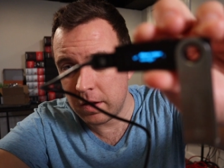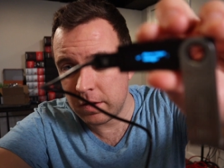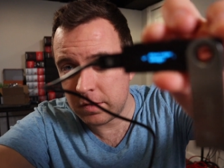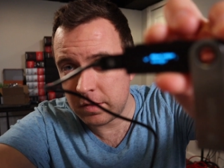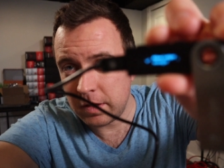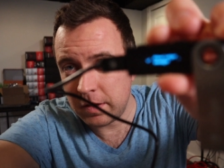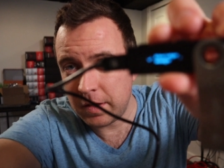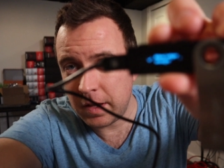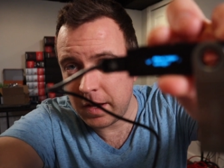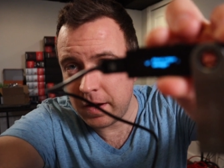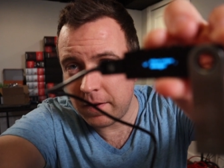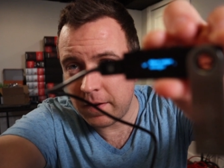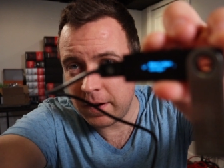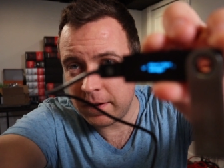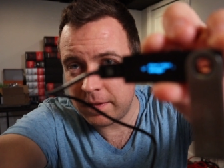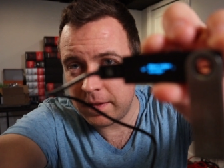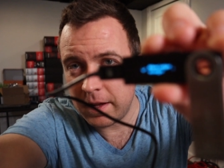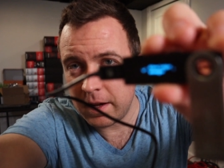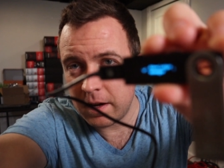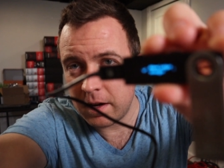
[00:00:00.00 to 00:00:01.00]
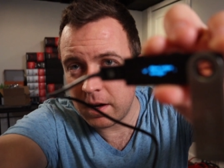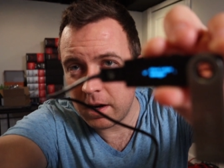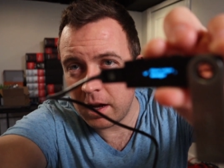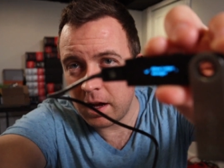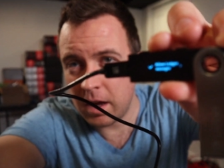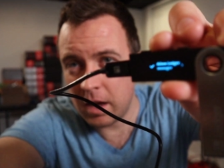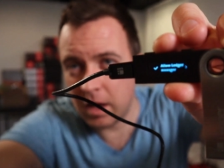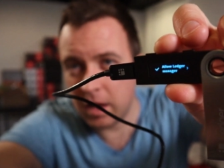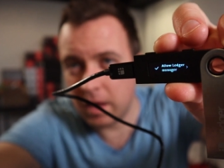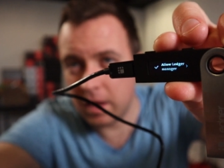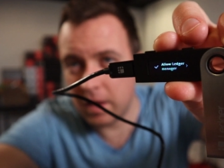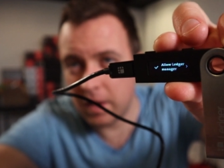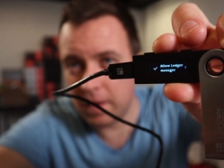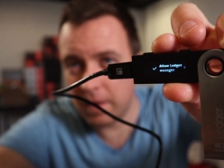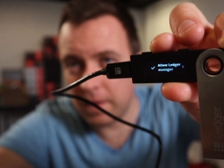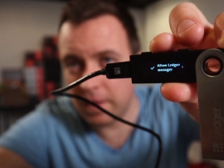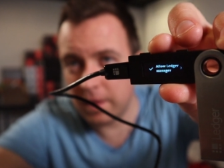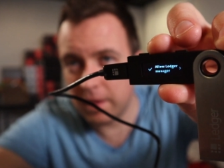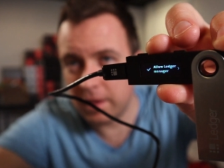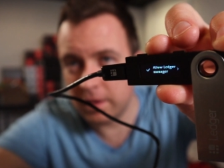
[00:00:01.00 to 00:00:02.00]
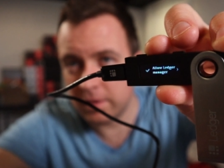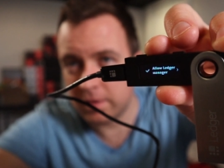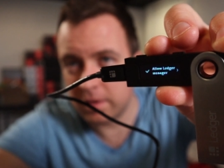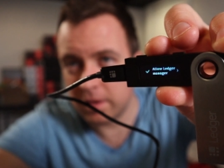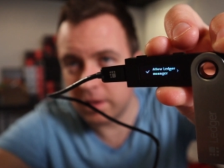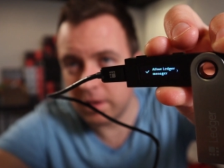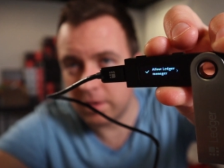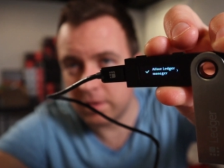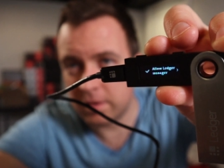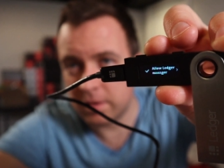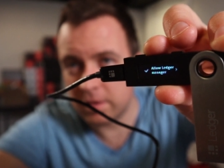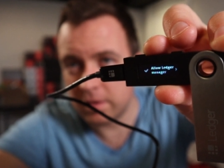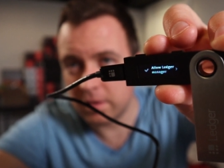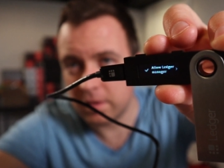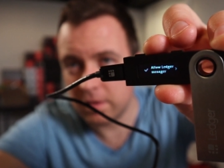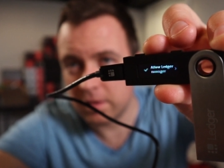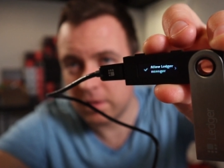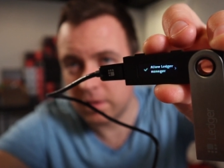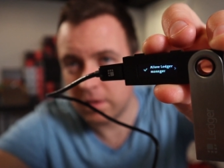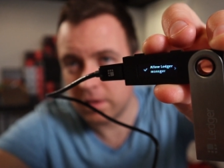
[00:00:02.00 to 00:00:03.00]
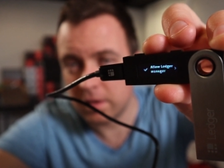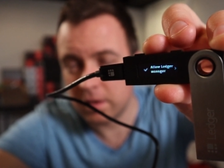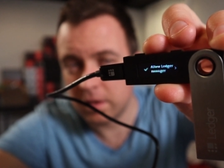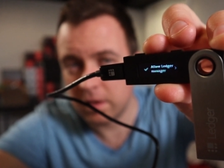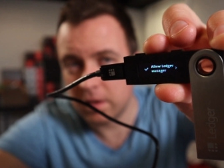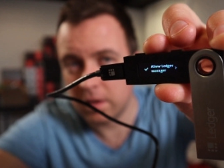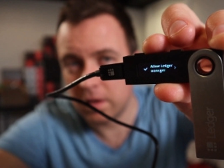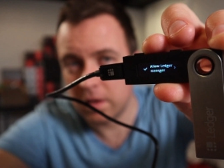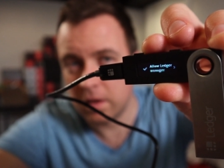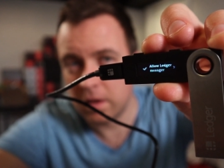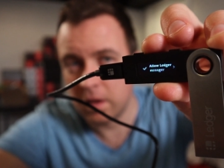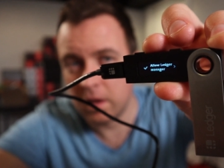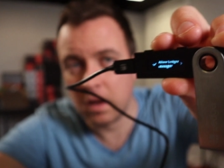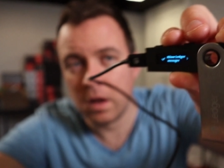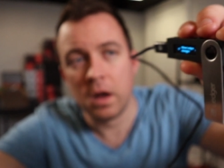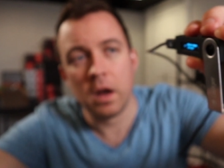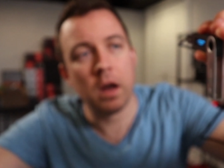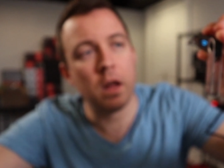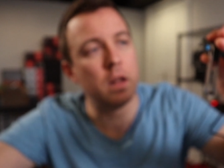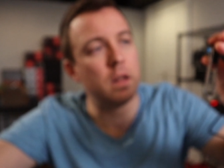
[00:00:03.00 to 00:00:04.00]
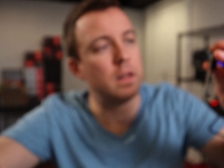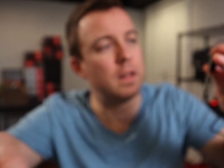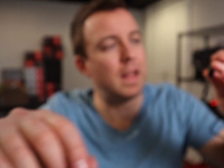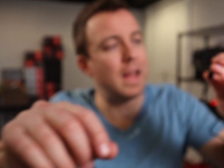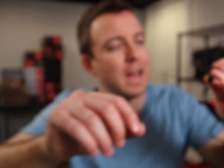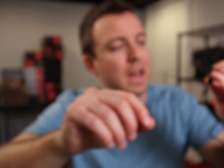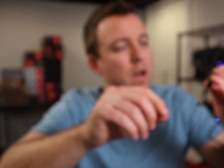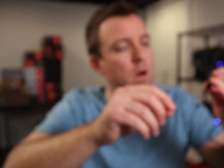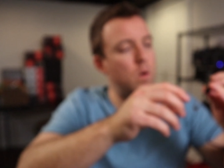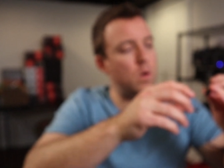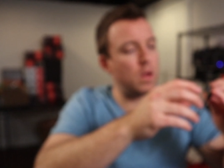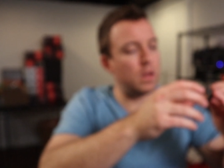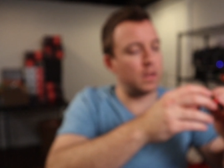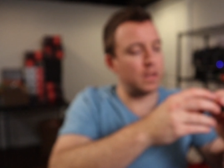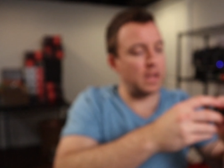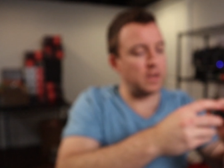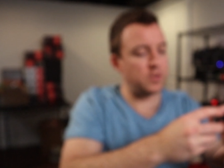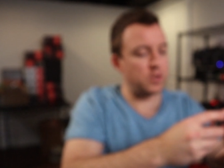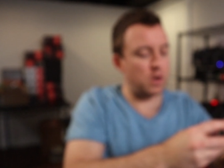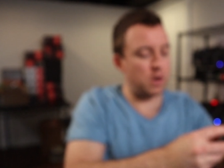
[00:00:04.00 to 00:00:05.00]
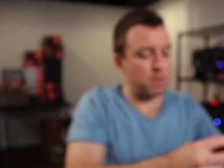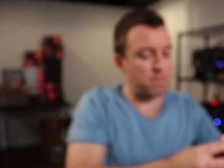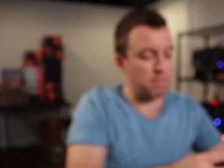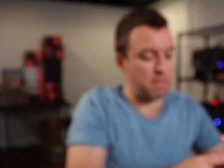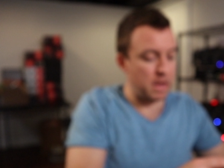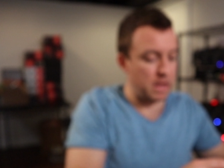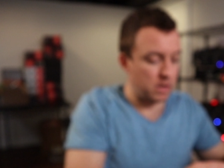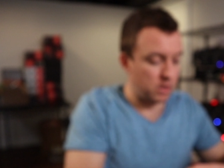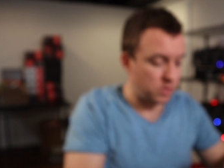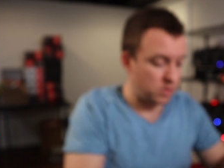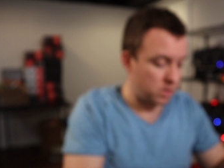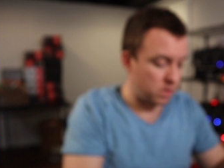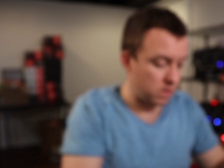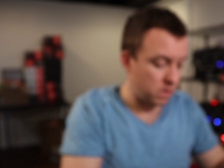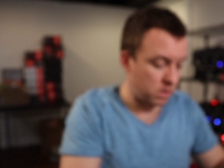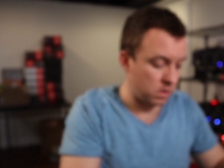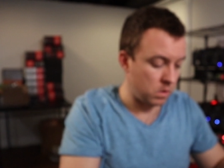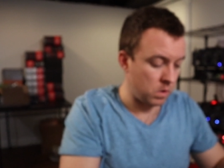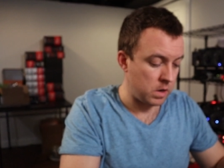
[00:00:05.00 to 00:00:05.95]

See that right there? It says allow ledger manager.